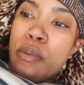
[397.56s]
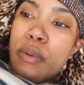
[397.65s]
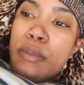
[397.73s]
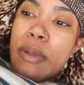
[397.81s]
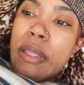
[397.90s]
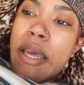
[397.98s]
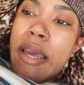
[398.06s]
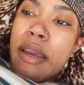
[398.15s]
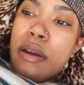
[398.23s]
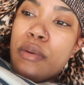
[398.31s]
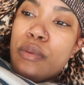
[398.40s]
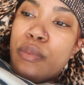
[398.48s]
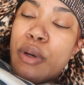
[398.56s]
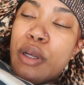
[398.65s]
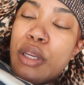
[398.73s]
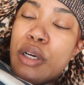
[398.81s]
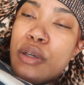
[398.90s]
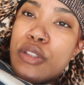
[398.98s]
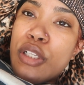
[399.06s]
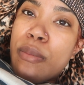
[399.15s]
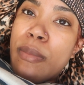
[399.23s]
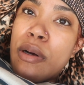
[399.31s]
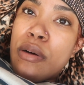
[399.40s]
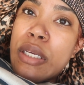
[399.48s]
we were like, we're going to go to the
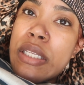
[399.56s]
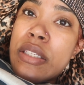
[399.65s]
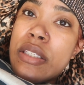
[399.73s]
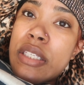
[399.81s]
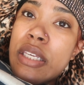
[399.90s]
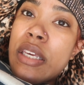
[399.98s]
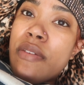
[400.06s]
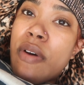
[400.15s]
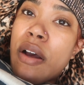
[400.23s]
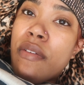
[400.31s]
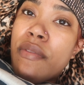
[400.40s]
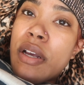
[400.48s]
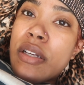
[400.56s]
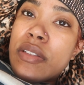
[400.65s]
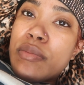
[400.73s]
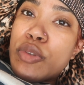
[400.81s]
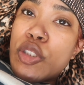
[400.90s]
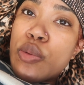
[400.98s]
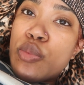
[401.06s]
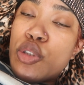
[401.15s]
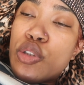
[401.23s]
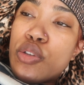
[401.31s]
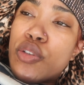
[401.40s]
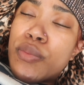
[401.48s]
mall and see if I can find some gym
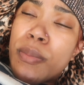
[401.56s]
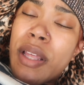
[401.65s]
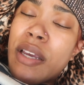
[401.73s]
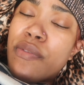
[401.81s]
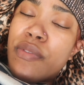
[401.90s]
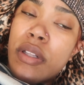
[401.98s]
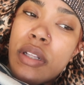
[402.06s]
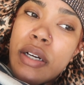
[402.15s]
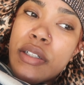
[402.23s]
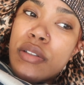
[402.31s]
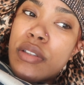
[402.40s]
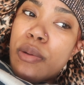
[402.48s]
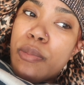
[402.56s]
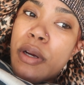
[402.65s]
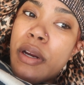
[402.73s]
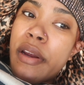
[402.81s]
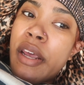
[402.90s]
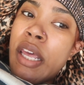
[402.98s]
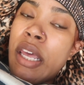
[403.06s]
shoes from like Foot Locker somewhere.